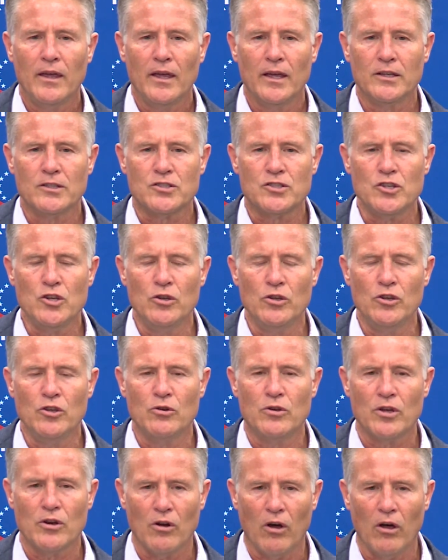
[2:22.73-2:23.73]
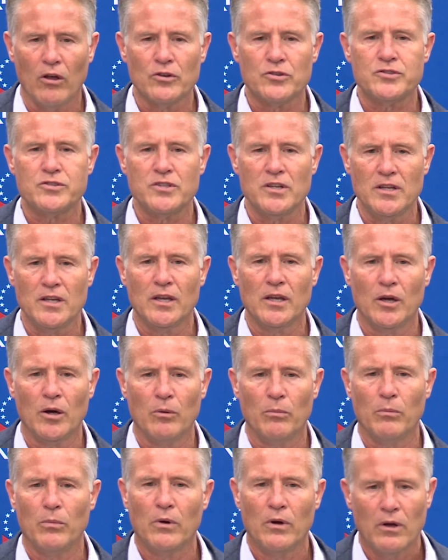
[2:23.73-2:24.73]
is you can all see
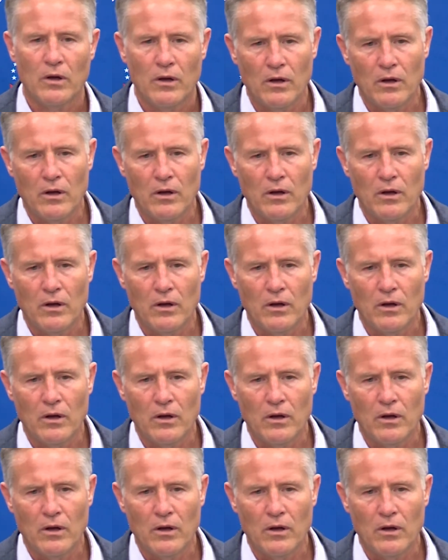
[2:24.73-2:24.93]
him,